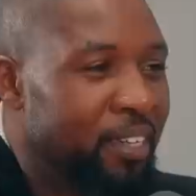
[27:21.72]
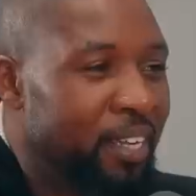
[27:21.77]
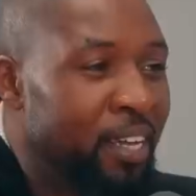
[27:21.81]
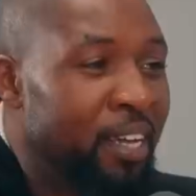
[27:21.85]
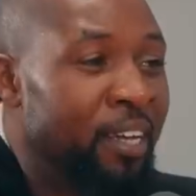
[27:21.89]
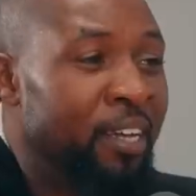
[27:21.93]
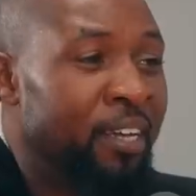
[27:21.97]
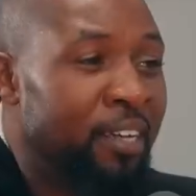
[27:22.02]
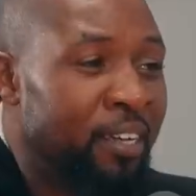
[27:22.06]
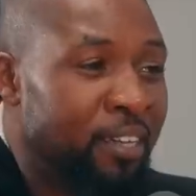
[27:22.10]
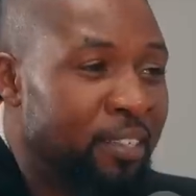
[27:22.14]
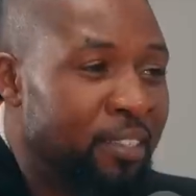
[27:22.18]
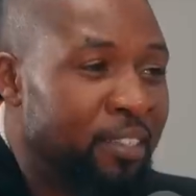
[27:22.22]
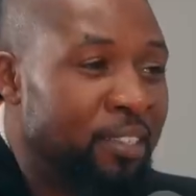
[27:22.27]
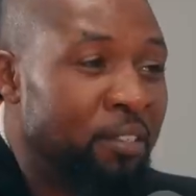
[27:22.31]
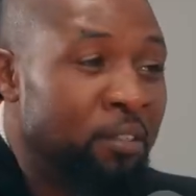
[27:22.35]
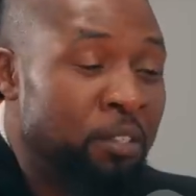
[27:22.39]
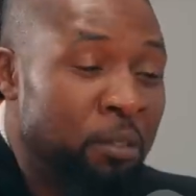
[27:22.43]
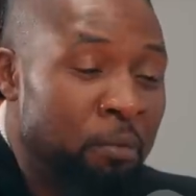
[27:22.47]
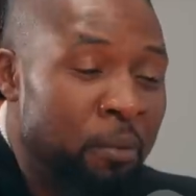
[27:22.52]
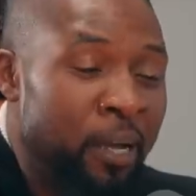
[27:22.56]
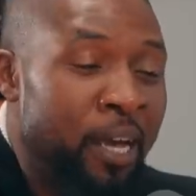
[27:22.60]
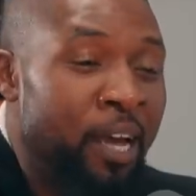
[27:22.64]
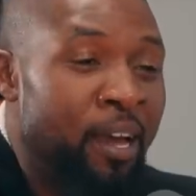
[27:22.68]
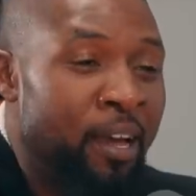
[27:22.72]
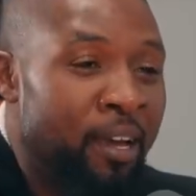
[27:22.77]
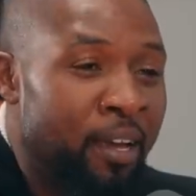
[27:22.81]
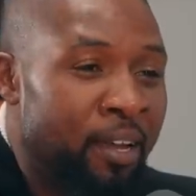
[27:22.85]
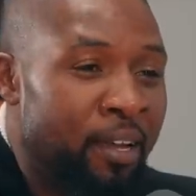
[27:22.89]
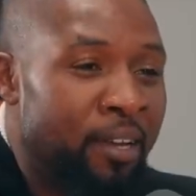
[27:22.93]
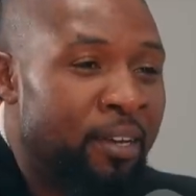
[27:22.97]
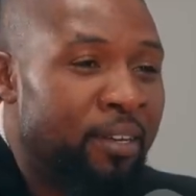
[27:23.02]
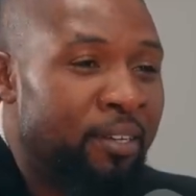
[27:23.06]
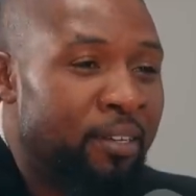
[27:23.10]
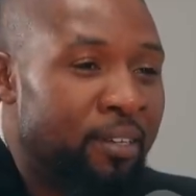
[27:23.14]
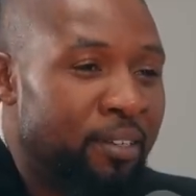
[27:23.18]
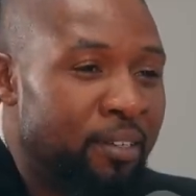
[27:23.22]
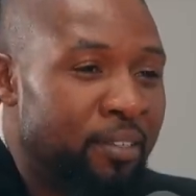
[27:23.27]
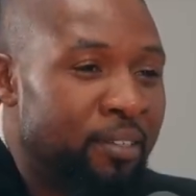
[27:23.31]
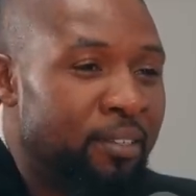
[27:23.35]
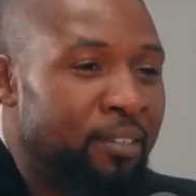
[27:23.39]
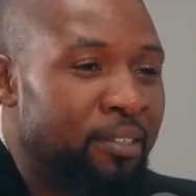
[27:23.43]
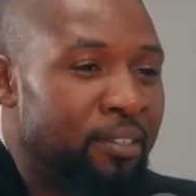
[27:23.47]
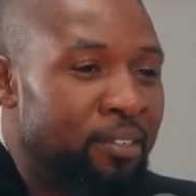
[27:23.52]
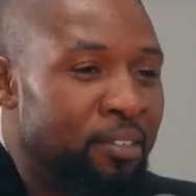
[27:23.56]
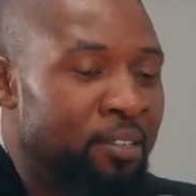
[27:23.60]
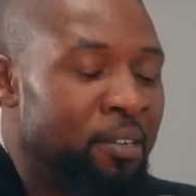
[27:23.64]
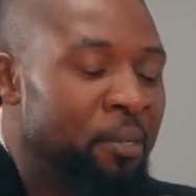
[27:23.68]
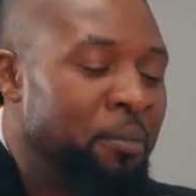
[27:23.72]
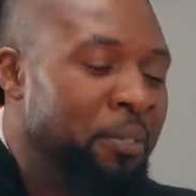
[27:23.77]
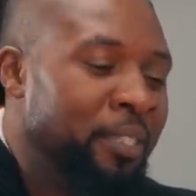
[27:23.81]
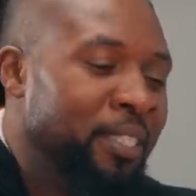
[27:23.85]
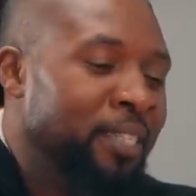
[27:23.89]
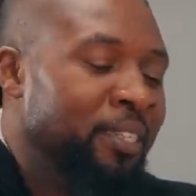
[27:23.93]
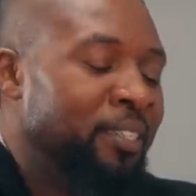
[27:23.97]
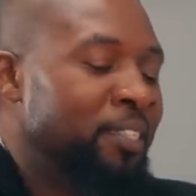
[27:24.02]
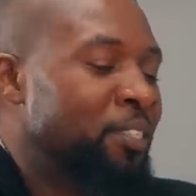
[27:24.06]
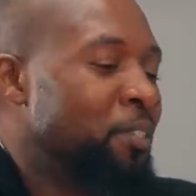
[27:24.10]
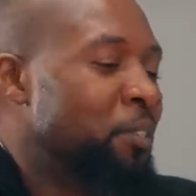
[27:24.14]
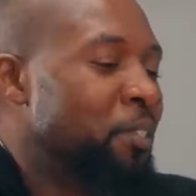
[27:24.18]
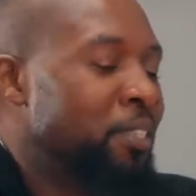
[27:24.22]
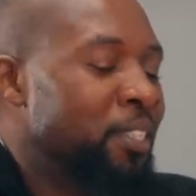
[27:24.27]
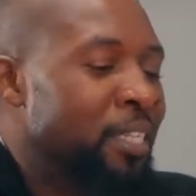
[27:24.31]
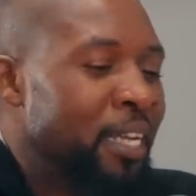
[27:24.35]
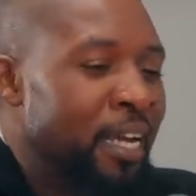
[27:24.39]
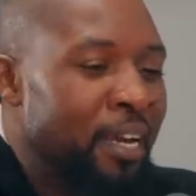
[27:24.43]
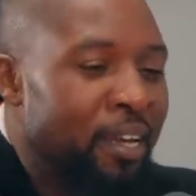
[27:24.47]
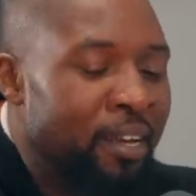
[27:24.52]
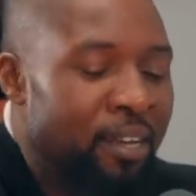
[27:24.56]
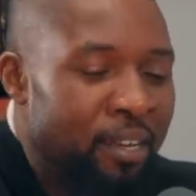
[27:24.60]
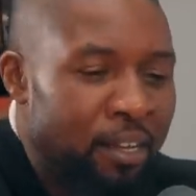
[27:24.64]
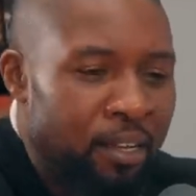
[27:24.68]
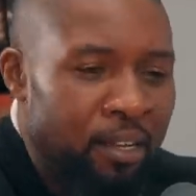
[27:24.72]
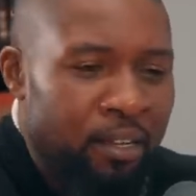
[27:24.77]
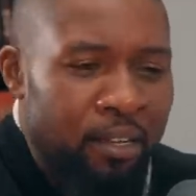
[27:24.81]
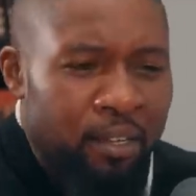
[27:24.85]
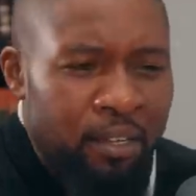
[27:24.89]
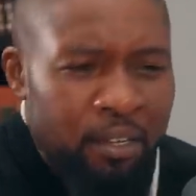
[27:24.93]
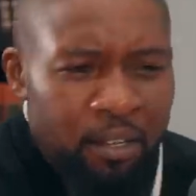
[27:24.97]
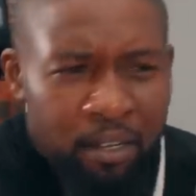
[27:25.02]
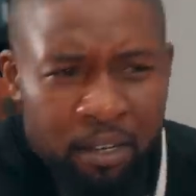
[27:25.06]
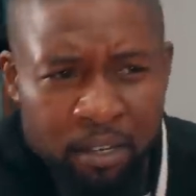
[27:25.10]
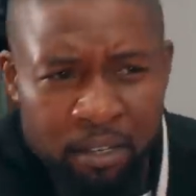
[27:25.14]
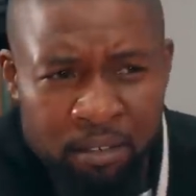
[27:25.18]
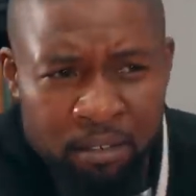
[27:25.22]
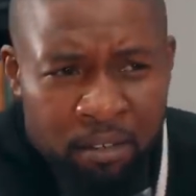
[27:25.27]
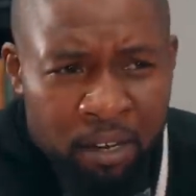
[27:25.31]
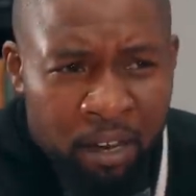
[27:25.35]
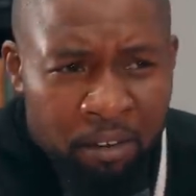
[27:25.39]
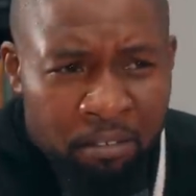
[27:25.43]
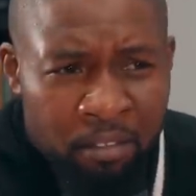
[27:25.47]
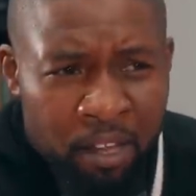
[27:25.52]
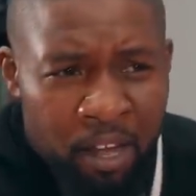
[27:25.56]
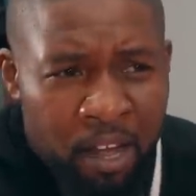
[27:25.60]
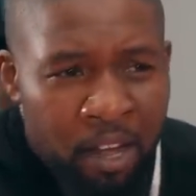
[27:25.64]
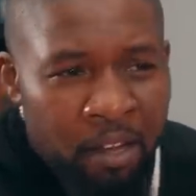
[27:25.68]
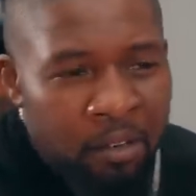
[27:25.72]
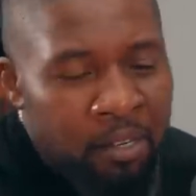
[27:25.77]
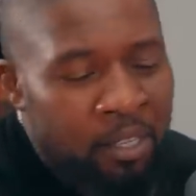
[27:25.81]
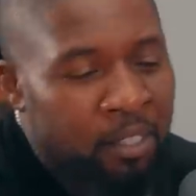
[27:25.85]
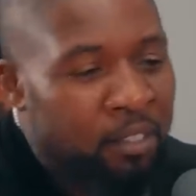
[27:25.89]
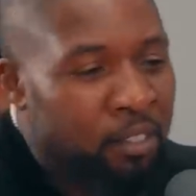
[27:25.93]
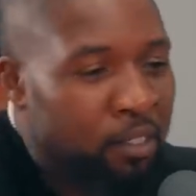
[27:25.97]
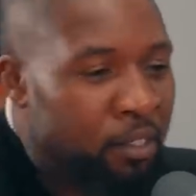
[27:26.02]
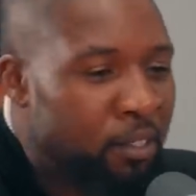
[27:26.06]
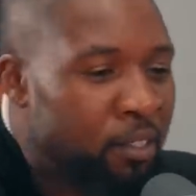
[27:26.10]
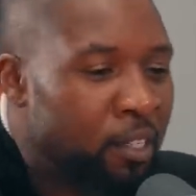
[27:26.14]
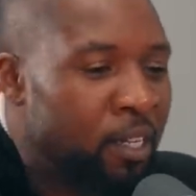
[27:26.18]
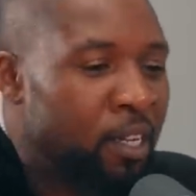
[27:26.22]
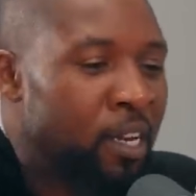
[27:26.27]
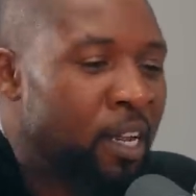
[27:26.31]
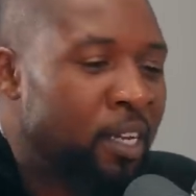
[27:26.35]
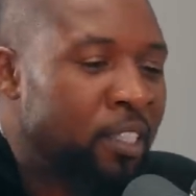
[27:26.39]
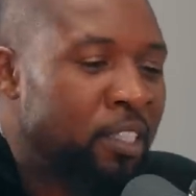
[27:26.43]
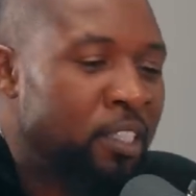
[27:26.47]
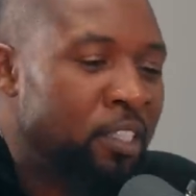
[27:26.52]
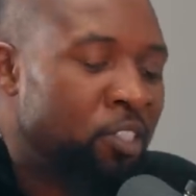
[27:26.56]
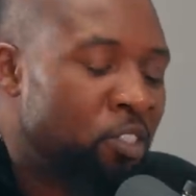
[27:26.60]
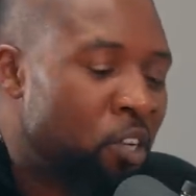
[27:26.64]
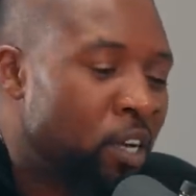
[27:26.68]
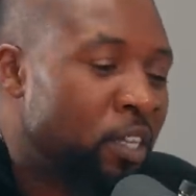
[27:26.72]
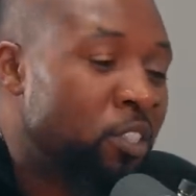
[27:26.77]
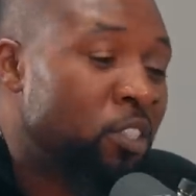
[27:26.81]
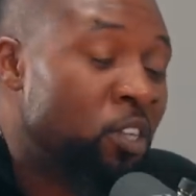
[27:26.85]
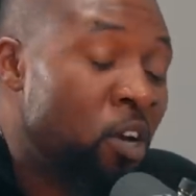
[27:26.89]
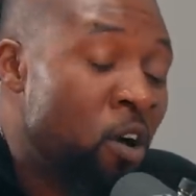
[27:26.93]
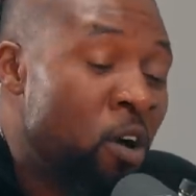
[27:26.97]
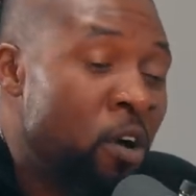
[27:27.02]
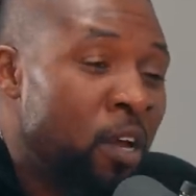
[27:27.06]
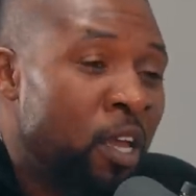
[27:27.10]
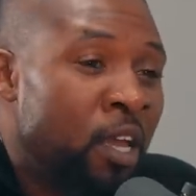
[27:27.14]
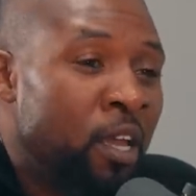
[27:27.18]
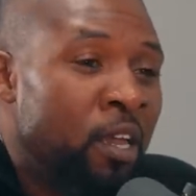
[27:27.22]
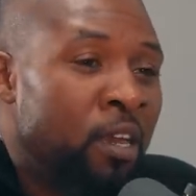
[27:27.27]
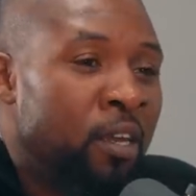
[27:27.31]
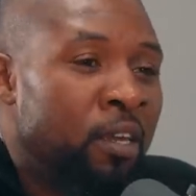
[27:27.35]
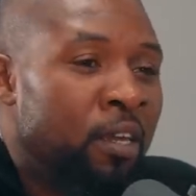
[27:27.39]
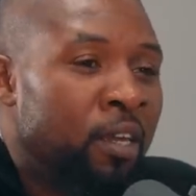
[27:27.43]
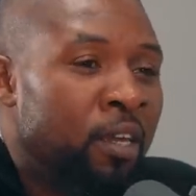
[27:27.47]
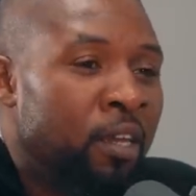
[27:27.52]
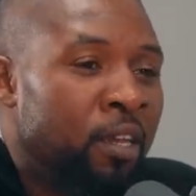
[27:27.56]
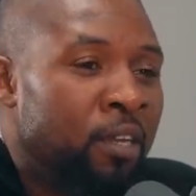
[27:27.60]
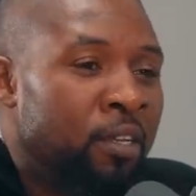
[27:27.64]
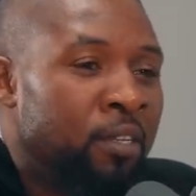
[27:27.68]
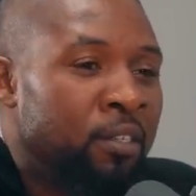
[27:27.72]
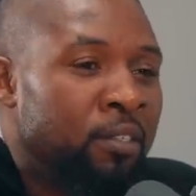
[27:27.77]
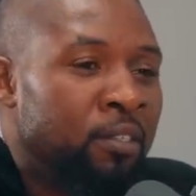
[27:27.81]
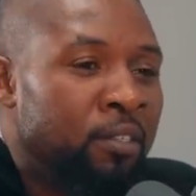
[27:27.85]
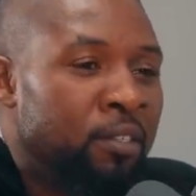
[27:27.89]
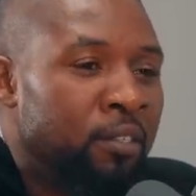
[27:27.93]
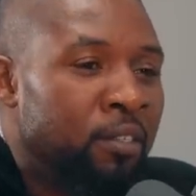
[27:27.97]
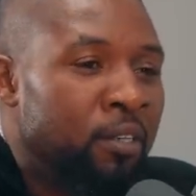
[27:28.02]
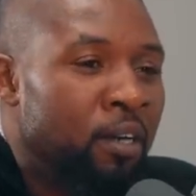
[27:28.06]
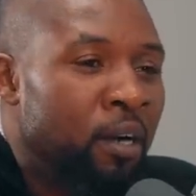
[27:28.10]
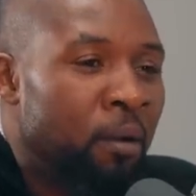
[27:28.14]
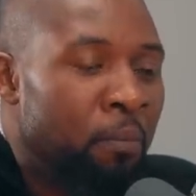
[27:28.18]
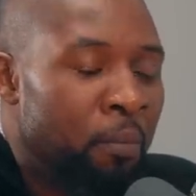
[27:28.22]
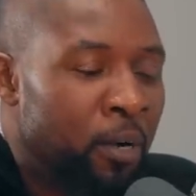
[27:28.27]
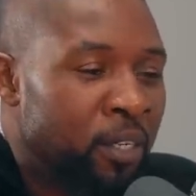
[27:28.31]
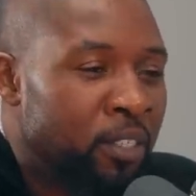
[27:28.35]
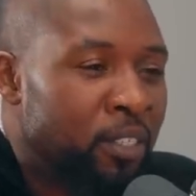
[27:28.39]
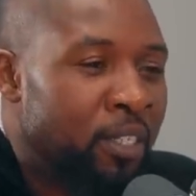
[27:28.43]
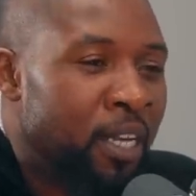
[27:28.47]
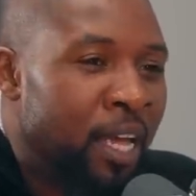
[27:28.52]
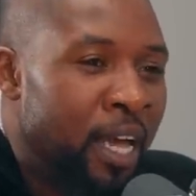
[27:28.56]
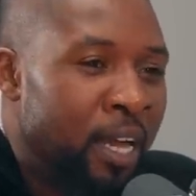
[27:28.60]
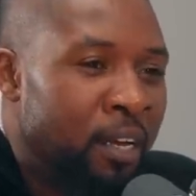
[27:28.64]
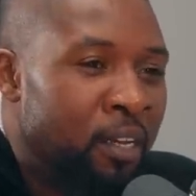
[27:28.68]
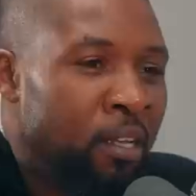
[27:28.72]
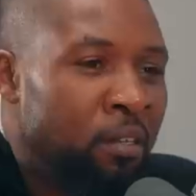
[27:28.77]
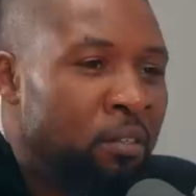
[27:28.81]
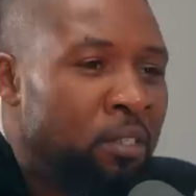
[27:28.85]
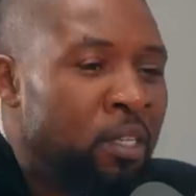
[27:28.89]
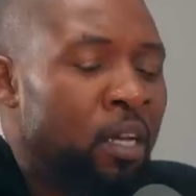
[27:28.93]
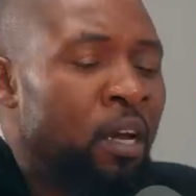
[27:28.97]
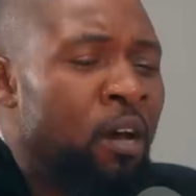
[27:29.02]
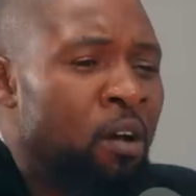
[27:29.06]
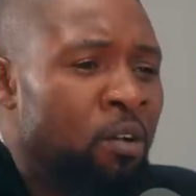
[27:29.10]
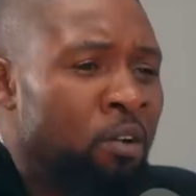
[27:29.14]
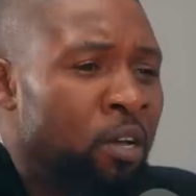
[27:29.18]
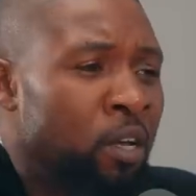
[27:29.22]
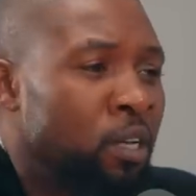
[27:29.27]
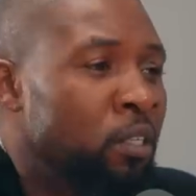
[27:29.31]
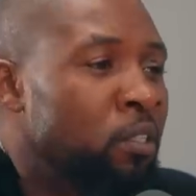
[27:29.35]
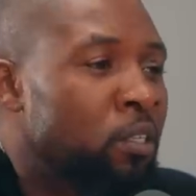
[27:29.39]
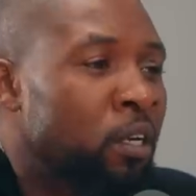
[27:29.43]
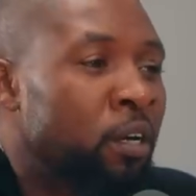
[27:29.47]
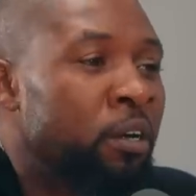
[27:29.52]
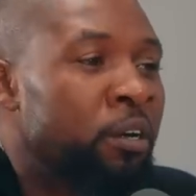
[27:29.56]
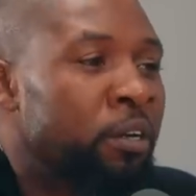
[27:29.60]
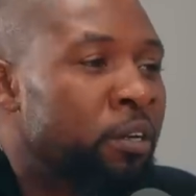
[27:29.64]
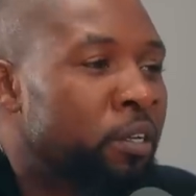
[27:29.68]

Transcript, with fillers: Yeah, she was bad. You know what I'm saying? So it's like you left eye? And then as she started talking and the mm-hmm. personality, I was like, oh yeah, that's her.